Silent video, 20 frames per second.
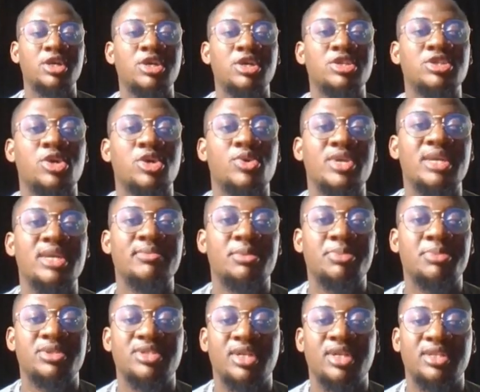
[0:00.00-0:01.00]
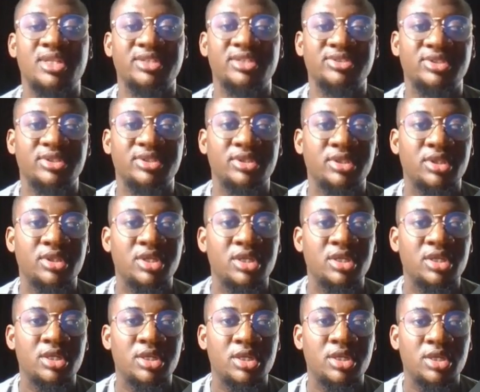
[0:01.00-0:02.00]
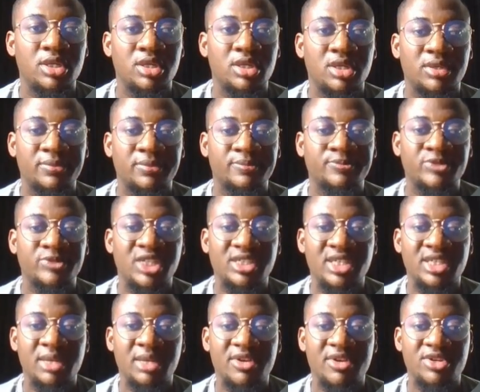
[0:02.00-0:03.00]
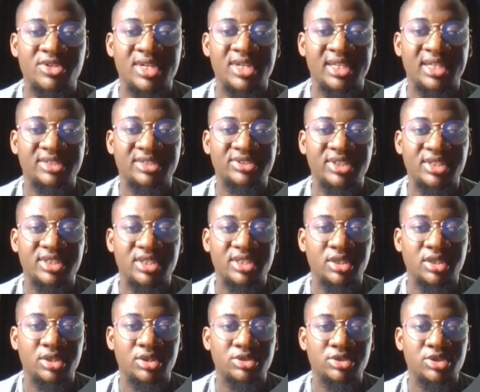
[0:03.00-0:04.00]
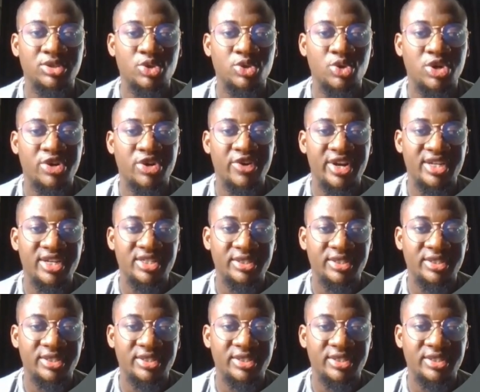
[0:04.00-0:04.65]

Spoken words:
So we name the pixel test. That is the name of a new data set. So you create.